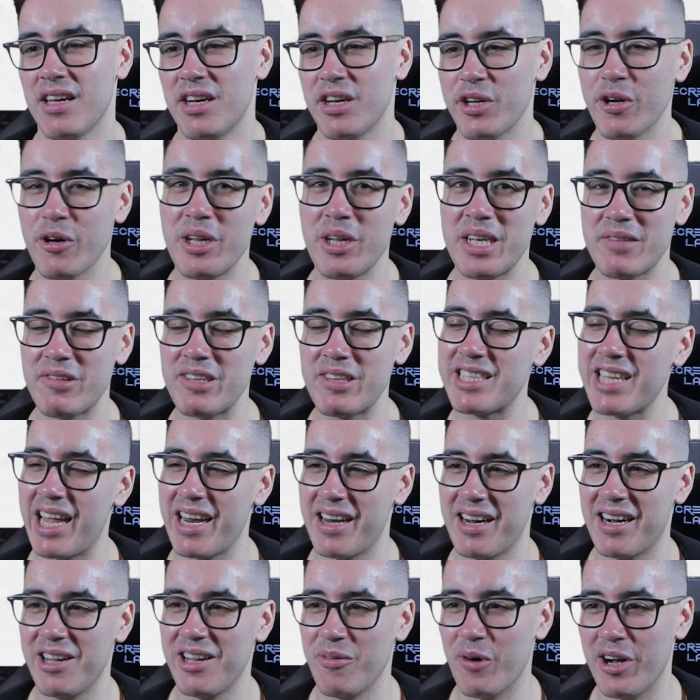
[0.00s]
your leader is
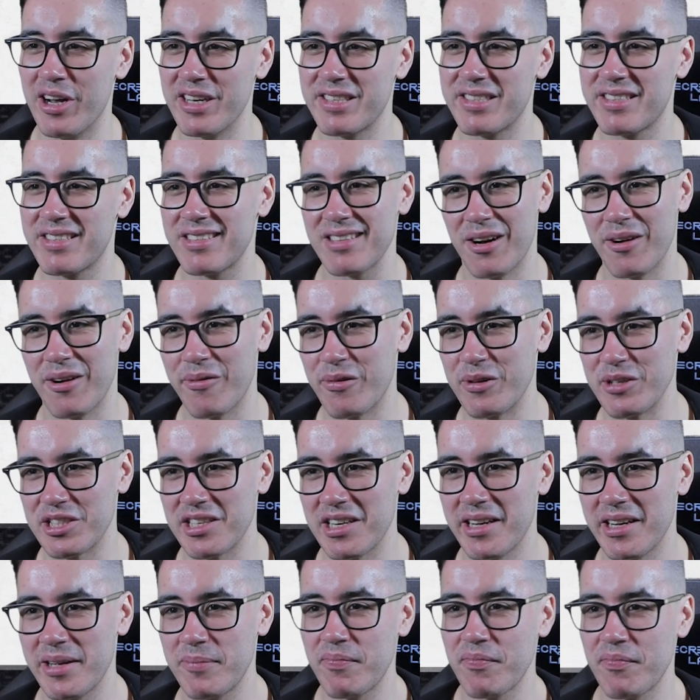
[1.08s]
technically worse,
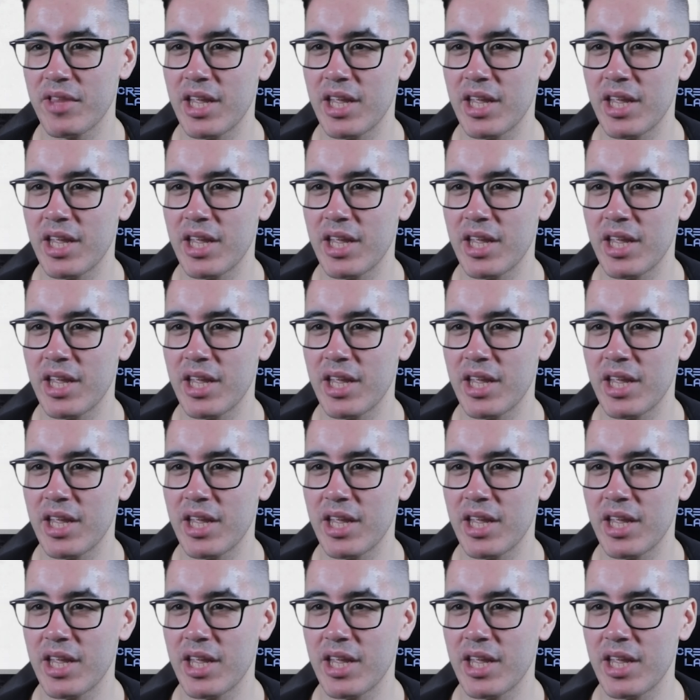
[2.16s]
unfortunately.